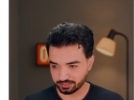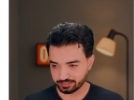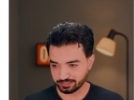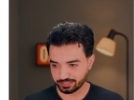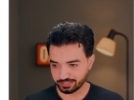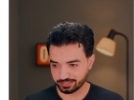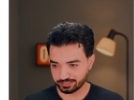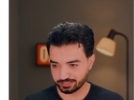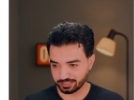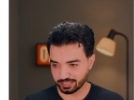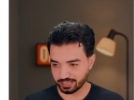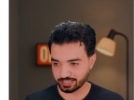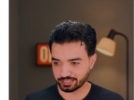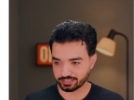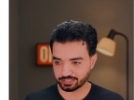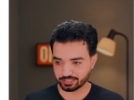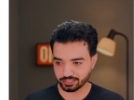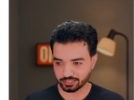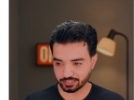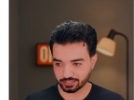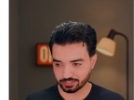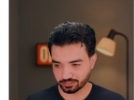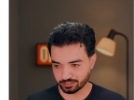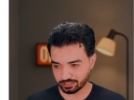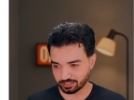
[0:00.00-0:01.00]

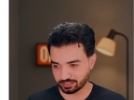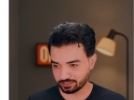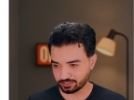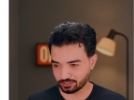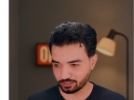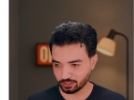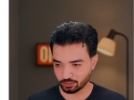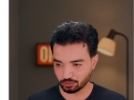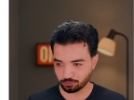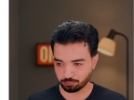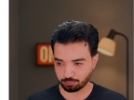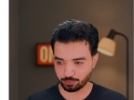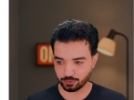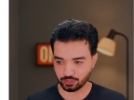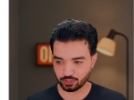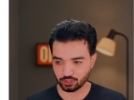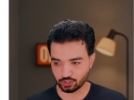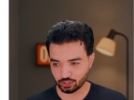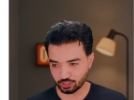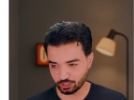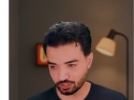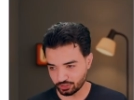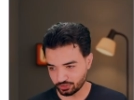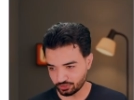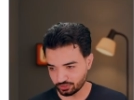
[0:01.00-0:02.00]
Detected
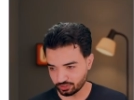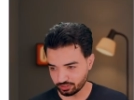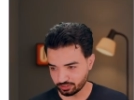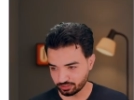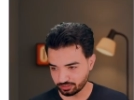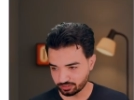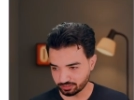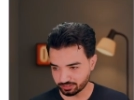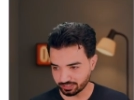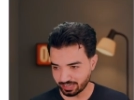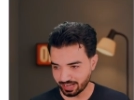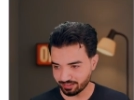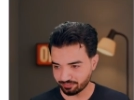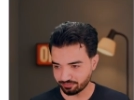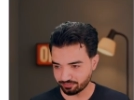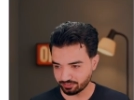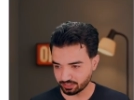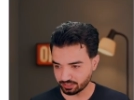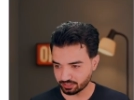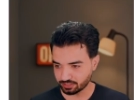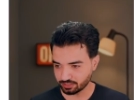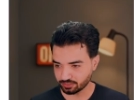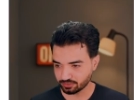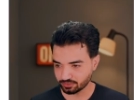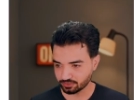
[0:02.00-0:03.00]
suspicious
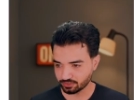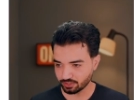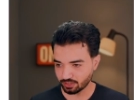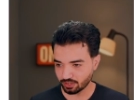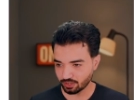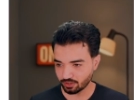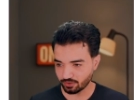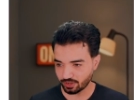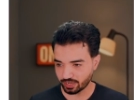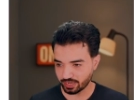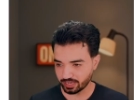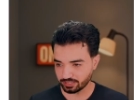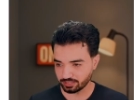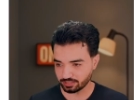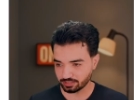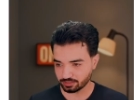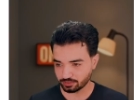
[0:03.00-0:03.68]
traffic. So I